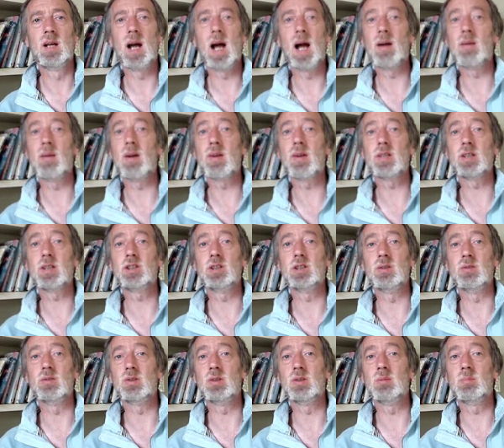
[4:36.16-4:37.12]
Our other
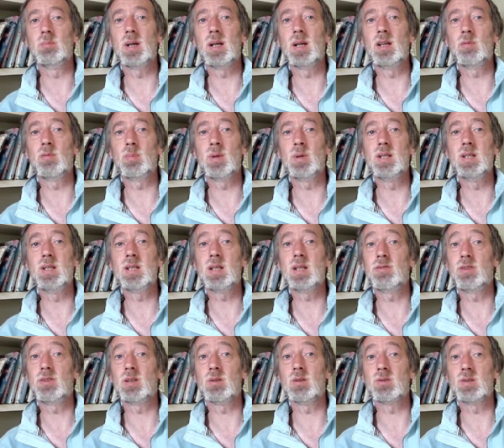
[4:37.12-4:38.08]
children may have been
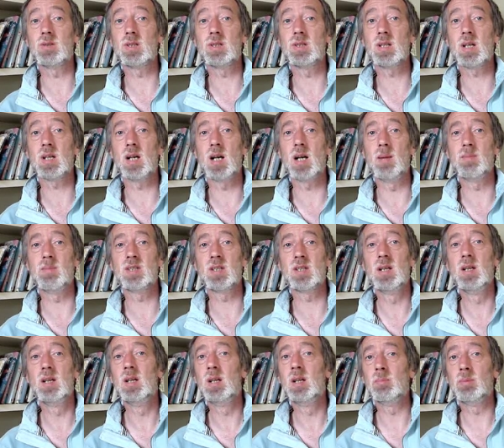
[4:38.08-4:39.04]
difficult at times,
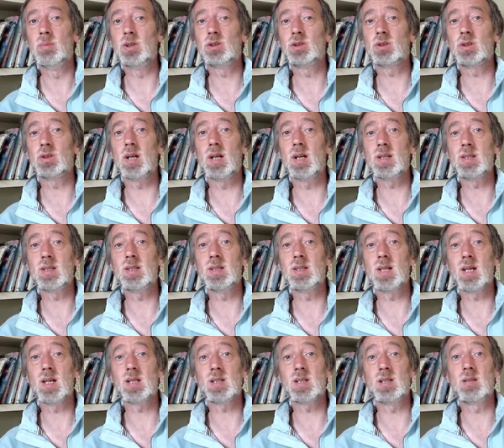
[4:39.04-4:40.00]
but tried and
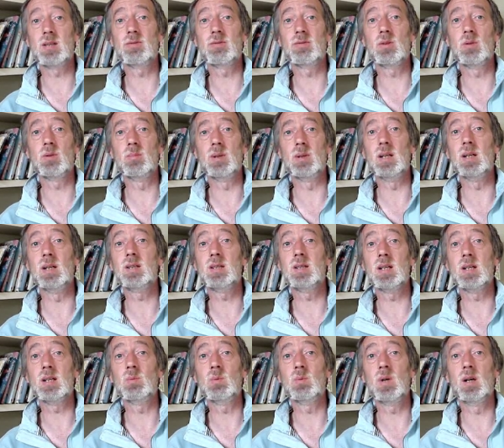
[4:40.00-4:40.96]
tested formulae
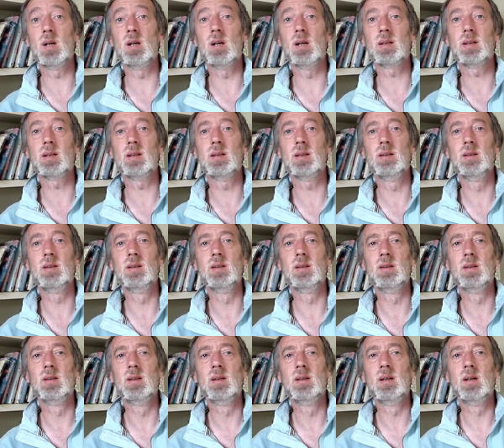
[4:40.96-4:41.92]
did work.
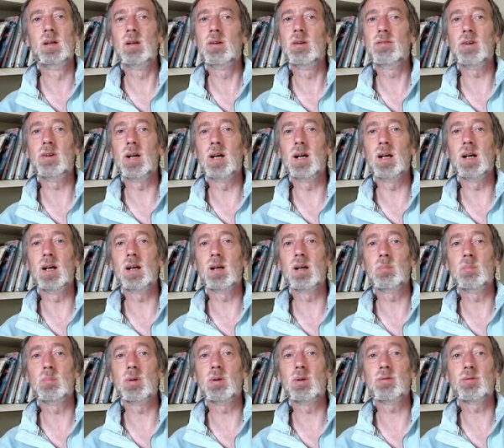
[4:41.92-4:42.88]
Fair
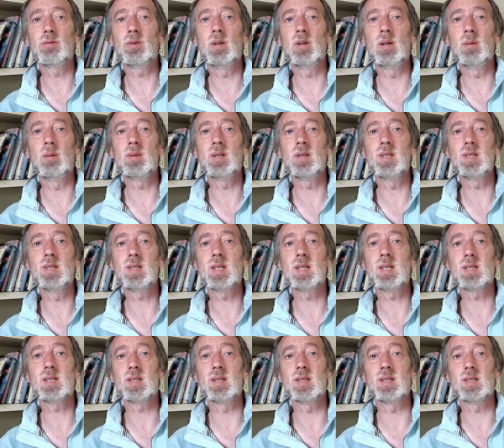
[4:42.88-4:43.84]
but firm
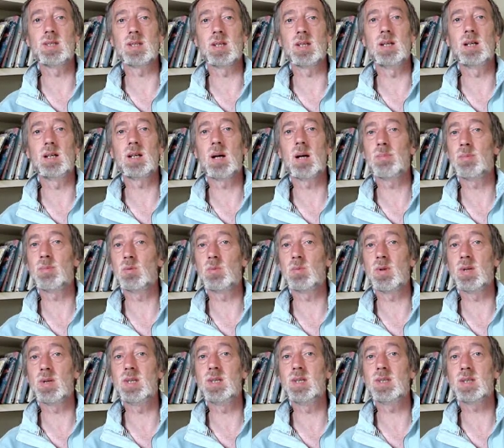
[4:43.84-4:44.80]
consistency coupled
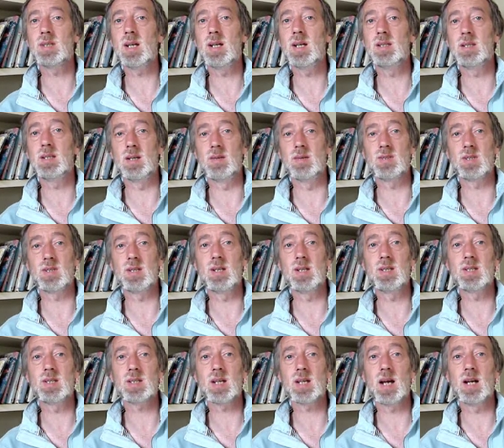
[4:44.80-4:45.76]
with incentives
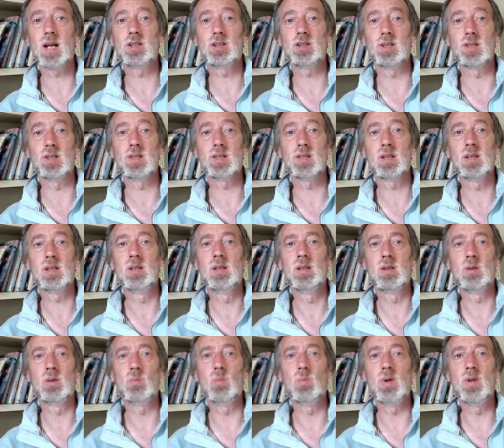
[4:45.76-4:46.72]
and sanctions
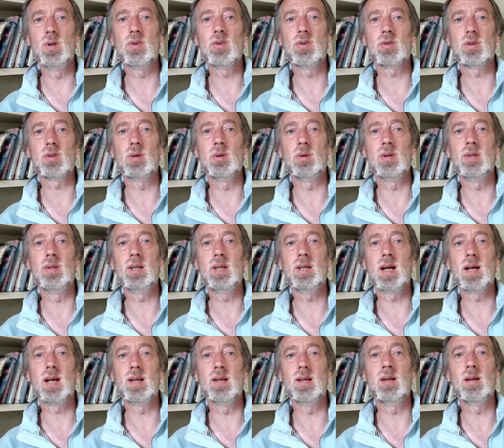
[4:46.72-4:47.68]
win through in the
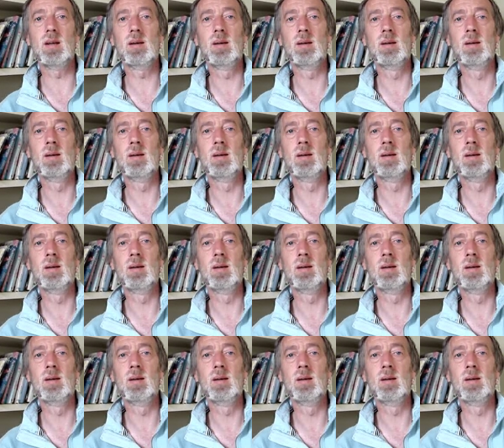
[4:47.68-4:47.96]
end.